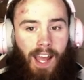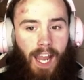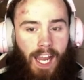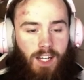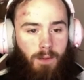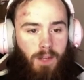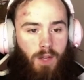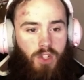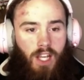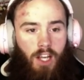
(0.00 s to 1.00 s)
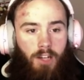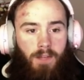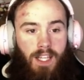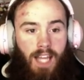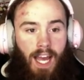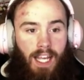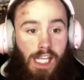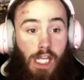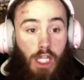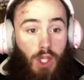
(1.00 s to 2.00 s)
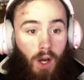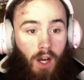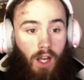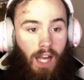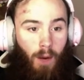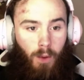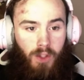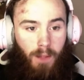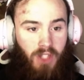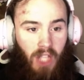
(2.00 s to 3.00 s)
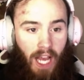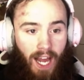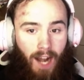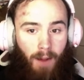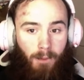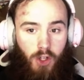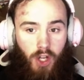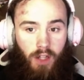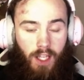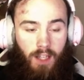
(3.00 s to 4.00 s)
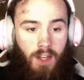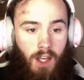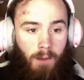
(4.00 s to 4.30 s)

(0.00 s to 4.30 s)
and he was telling me that he thought I was upset at him or something